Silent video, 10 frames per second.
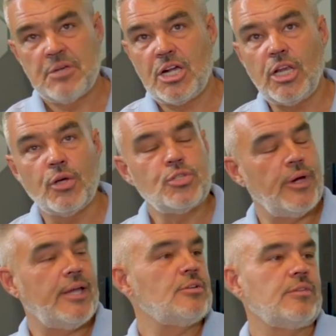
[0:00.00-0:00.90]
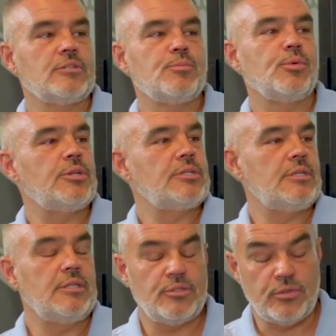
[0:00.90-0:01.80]
close to 8 of those boys
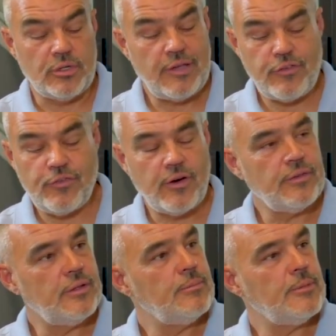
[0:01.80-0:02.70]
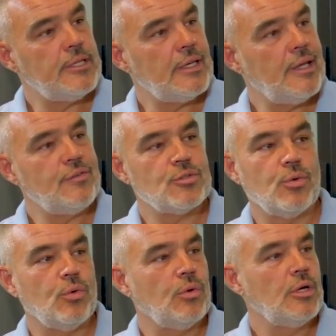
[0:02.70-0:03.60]
either do not have a father in their lives
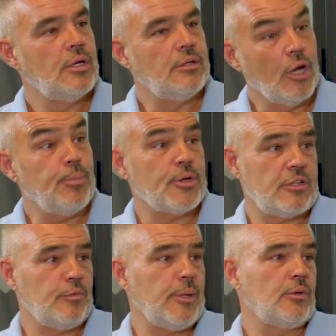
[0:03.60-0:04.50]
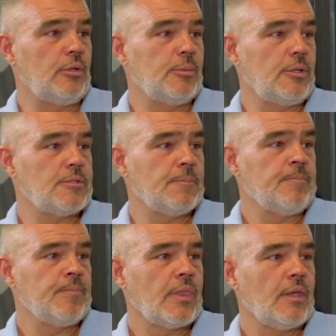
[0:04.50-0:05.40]
or no positive male role models.
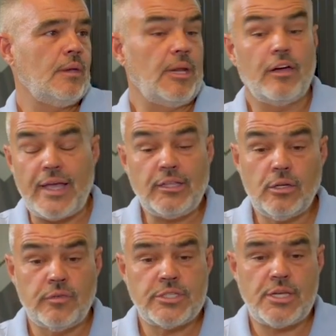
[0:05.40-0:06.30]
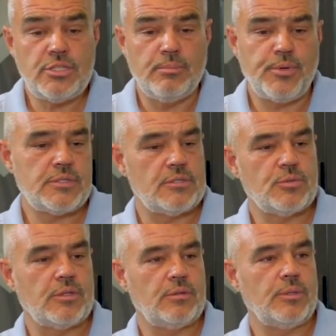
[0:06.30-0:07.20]
And I've had that conversation in prisons
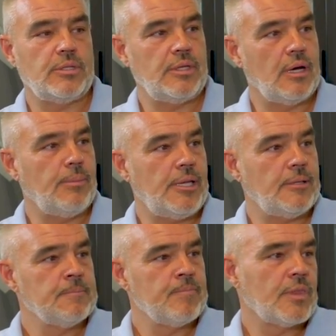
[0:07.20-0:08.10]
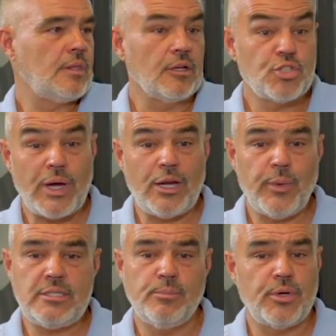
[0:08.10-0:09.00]
with young men, young
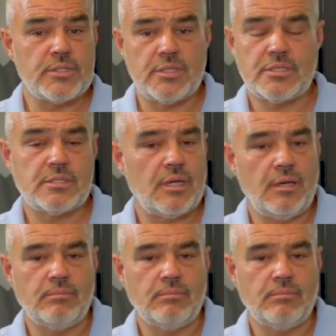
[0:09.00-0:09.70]
trial-awaiting prisoners,